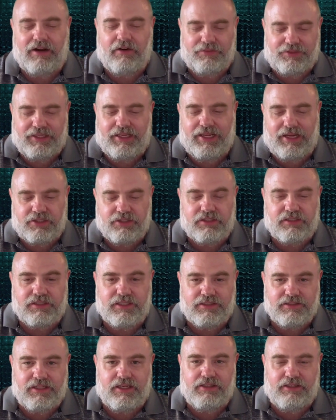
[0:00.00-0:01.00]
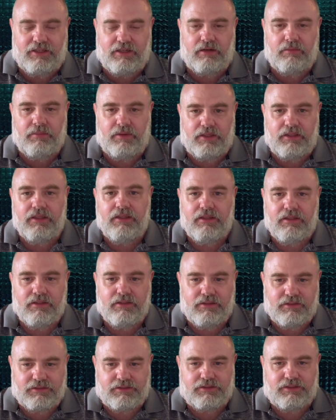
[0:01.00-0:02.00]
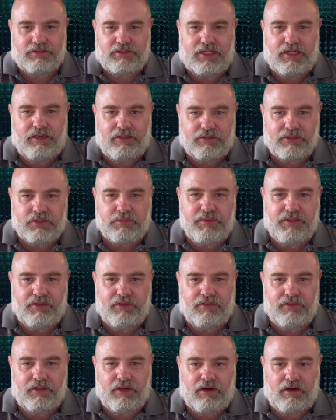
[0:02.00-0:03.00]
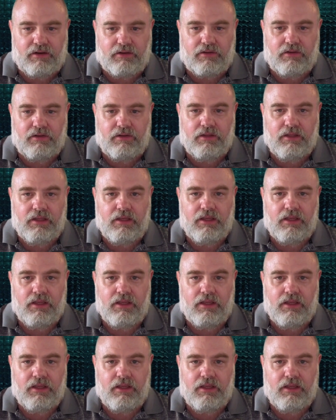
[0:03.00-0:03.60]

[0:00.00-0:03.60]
I don't think he actually says that in here, but this is just kind of the spirit of the article.